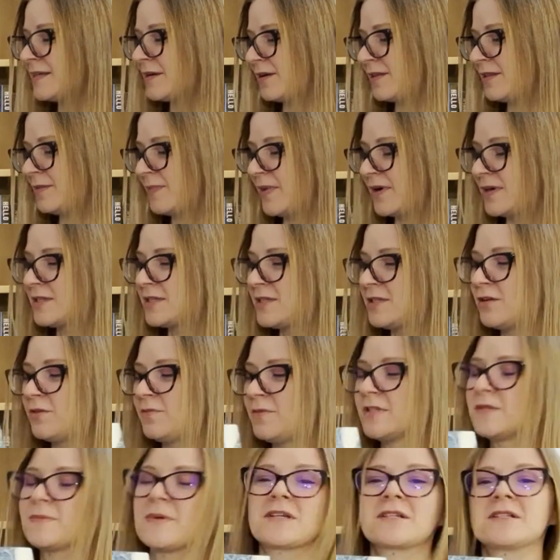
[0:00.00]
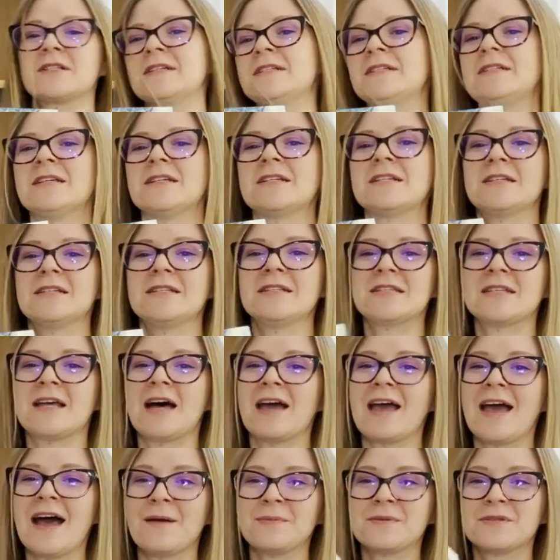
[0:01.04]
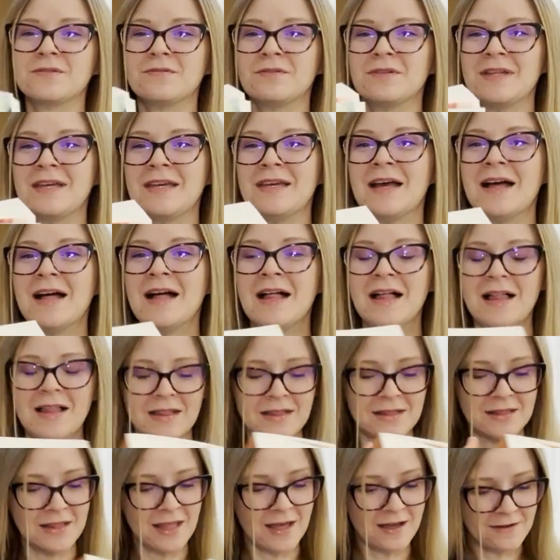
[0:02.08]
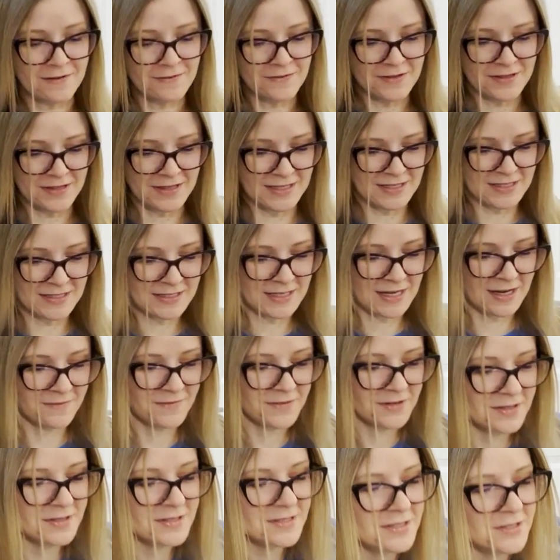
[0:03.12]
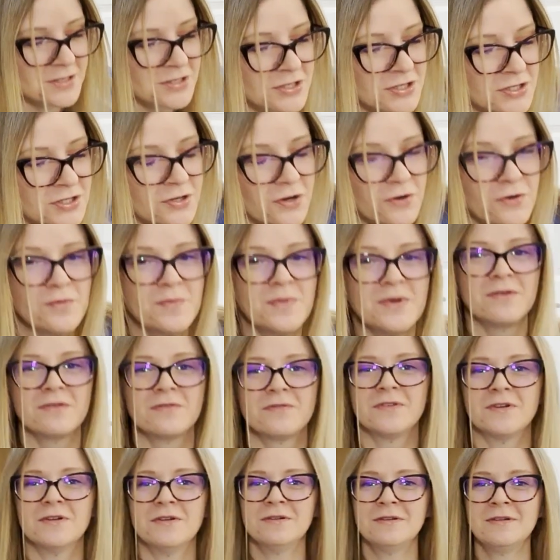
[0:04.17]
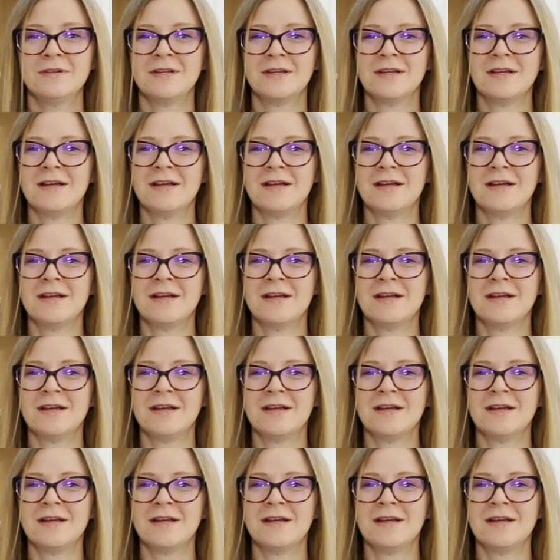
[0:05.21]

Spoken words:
are the Barnes & Noble special editions. I absolutely love these covers. They're so beautiful.